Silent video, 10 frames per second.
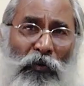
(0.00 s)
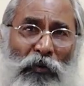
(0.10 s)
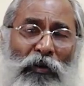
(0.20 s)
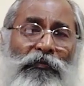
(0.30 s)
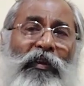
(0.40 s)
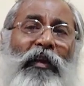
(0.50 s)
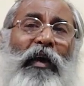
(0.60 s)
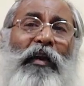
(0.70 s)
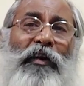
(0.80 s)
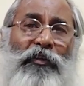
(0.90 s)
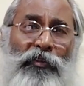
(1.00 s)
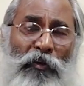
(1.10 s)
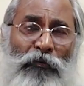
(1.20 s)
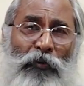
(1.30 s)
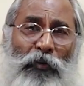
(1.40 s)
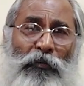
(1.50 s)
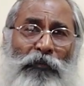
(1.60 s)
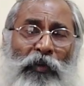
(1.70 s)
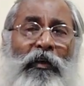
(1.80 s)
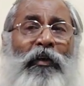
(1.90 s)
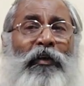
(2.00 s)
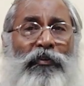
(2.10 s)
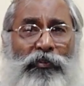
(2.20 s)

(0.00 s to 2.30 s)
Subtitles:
photography, architectural photography,